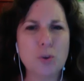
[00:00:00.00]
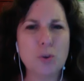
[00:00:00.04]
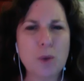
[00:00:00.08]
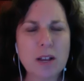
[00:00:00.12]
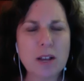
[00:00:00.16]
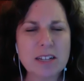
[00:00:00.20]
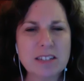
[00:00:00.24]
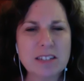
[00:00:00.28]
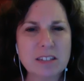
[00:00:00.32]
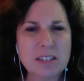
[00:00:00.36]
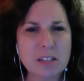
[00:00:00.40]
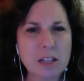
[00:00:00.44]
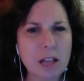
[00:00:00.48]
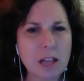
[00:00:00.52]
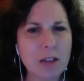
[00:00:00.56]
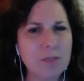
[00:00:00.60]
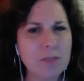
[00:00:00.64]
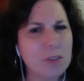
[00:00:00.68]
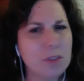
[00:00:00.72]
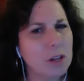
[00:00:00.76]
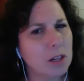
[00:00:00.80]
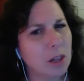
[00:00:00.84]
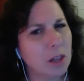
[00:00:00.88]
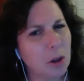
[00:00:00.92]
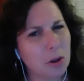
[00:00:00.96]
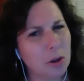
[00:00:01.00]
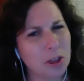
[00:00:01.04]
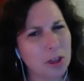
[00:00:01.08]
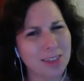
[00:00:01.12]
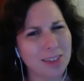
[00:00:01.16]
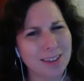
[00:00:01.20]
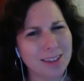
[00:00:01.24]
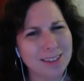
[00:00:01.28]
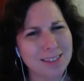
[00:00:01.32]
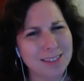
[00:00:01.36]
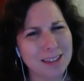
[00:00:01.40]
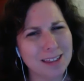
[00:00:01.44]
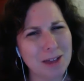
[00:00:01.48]
I still have the
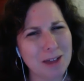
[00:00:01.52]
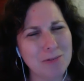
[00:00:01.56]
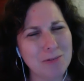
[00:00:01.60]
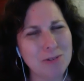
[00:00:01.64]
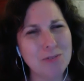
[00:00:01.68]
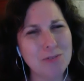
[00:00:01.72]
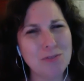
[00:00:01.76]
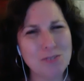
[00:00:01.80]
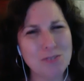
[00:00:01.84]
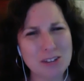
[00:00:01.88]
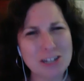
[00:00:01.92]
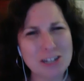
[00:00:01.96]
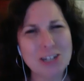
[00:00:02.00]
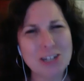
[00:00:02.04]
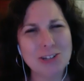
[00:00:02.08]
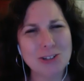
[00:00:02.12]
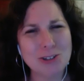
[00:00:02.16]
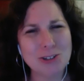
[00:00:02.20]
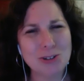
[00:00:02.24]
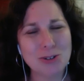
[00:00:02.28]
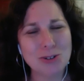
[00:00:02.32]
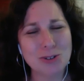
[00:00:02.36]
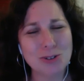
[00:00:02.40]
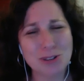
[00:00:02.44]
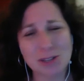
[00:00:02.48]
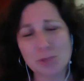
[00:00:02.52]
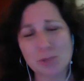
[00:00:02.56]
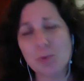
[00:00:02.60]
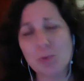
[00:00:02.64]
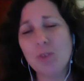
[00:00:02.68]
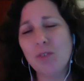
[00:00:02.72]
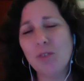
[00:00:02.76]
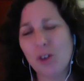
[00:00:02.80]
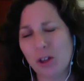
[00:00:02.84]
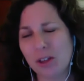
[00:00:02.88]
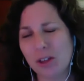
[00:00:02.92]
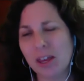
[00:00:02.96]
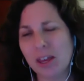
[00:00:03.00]
clothing that I would fit into because we've
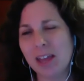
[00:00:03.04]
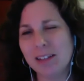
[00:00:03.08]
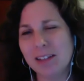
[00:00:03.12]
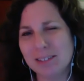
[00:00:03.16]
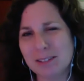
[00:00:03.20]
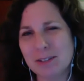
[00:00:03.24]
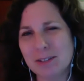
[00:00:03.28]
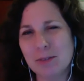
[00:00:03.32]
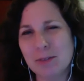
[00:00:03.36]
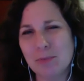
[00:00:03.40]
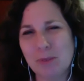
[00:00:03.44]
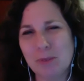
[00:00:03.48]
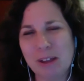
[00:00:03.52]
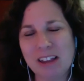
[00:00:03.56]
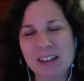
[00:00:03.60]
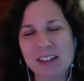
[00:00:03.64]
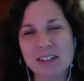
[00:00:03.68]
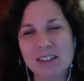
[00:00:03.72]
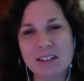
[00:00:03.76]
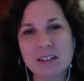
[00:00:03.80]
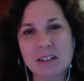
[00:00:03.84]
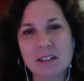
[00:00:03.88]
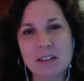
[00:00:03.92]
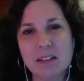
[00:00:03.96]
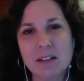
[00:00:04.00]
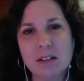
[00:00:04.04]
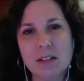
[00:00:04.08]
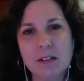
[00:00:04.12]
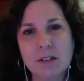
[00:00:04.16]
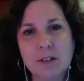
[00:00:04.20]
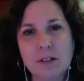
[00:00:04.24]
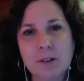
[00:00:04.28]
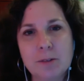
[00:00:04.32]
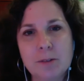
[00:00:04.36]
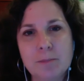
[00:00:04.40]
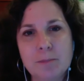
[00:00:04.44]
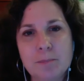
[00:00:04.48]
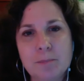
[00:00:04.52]
all gained some weight?
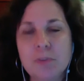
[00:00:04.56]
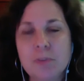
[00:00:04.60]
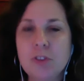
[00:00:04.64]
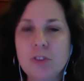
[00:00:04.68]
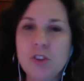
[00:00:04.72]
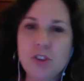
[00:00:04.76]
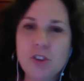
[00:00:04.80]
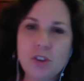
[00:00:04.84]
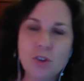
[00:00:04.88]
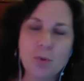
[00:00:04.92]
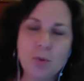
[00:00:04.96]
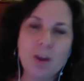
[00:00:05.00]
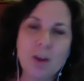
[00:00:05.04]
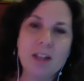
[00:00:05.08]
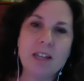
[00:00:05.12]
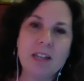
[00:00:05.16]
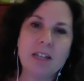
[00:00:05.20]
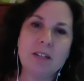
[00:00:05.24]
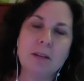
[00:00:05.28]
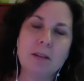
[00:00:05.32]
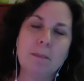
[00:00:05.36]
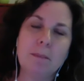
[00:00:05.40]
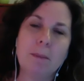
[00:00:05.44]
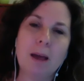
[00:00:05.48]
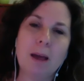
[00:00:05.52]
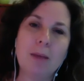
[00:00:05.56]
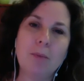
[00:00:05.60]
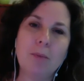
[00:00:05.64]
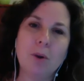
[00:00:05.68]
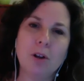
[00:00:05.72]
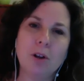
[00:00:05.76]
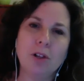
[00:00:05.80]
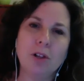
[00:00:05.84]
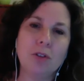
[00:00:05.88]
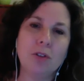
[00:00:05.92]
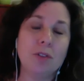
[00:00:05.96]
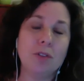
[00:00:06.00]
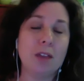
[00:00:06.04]
Do I need to buy more
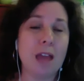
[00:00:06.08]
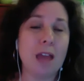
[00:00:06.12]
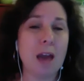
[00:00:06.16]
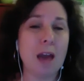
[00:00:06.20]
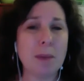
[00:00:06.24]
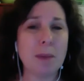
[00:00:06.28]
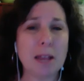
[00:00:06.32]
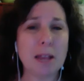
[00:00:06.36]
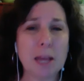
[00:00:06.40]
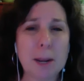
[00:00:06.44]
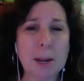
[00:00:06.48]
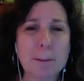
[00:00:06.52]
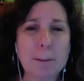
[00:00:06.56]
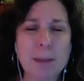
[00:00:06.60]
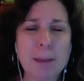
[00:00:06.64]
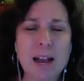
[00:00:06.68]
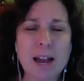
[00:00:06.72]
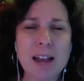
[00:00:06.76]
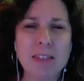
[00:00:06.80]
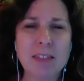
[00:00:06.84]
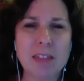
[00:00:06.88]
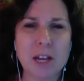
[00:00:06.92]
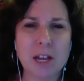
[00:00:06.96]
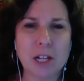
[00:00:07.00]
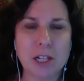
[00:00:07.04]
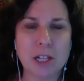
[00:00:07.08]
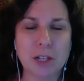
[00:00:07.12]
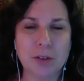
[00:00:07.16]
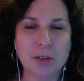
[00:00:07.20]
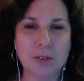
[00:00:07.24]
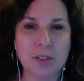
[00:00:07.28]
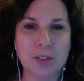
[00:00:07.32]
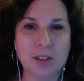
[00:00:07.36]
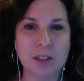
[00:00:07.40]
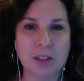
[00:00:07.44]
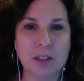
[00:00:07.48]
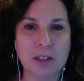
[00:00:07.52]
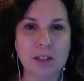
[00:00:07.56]
clothing? How am I going to buy that
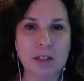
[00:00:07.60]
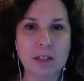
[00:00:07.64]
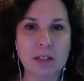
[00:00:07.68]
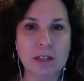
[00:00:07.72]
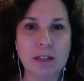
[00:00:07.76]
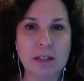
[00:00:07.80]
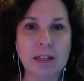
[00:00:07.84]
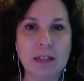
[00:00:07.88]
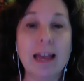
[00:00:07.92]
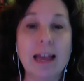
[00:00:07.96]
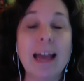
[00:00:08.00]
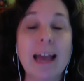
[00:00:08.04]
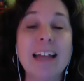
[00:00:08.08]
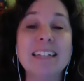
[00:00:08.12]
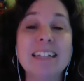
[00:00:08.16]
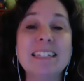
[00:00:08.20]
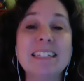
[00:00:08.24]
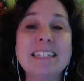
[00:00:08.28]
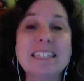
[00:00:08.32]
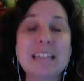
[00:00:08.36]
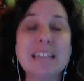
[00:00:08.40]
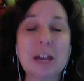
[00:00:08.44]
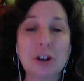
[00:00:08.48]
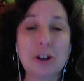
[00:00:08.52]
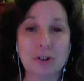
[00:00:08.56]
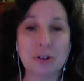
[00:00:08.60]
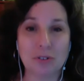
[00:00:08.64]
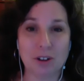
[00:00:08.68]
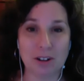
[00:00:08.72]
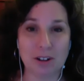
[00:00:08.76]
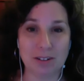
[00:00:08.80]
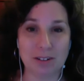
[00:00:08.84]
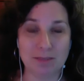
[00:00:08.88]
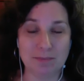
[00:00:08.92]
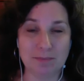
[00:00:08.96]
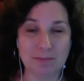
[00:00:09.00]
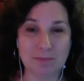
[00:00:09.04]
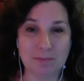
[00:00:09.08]
clothing? Etc.
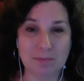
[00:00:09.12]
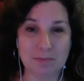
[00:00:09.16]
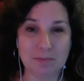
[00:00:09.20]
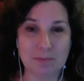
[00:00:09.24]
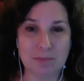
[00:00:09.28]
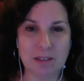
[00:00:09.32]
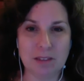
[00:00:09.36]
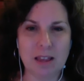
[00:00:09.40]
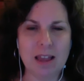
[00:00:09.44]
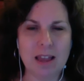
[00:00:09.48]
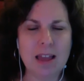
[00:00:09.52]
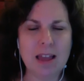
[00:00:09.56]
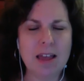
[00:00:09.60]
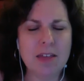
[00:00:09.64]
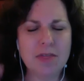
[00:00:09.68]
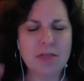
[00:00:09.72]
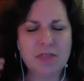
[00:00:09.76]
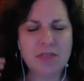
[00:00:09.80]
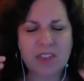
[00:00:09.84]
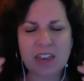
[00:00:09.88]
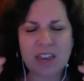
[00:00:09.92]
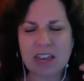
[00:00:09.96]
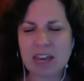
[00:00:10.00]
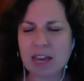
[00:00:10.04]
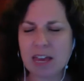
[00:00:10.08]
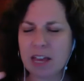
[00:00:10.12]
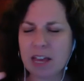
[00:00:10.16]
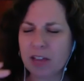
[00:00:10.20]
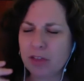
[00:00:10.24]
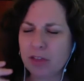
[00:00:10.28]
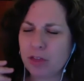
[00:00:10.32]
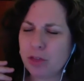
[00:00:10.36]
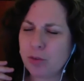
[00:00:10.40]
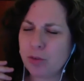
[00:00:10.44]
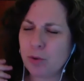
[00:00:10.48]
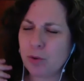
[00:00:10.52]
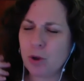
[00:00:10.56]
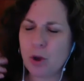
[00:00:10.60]
Thinking it
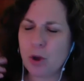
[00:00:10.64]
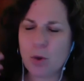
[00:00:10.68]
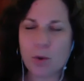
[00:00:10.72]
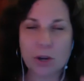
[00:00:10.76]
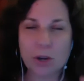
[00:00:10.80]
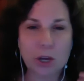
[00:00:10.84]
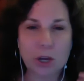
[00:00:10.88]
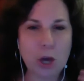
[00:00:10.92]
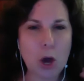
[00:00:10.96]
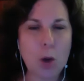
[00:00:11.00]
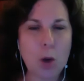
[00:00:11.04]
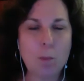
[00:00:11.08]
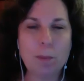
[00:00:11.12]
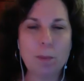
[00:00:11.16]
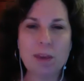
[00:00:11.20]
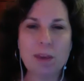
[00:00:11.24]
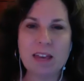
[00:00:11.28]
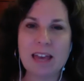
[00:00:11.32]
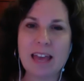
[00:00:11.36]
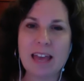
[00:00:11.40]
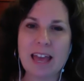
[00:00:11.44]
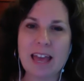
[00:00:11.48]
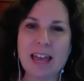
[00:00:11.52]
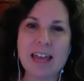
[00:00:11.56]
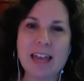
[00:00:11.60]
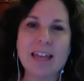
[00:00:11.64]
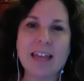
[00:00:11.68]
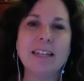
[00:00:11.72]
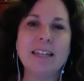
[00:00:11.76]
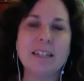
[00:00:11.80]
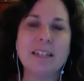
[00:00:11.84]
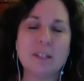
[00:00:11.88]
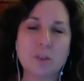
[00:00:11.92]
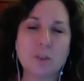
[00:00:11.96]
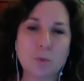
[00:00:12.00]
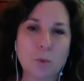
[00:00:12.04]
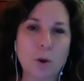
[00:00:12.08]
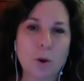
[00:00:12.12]
through and coping ahead
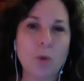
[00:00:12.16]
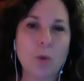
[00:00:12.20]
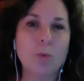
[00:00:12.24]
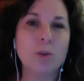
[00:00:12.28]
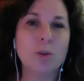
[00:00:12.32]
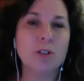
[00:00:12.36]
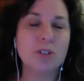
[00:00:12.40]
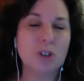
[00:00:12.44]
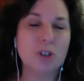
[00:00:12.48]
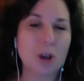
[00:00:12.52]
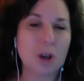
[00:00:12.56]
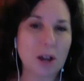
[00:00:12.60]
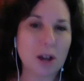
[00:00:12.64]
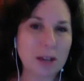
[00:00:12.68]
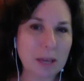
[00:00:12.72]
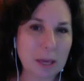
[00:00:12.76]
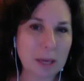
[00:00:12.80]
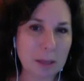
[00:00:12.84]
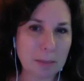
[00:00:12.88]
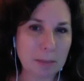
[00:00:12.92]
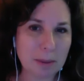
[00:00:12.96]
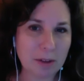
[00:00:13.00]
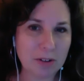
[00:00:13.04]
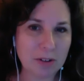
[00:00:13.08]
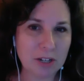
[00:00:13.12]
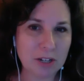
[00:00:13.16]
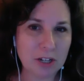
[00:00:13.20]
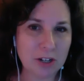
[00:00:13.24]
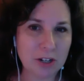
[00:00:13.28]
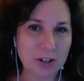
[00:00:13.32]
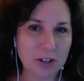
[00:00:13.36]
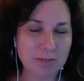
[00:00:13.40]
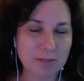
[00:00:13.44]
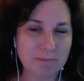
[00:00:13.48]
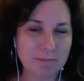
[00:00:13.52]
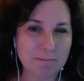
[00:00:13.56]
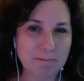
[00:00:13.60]
is what we're talking about here.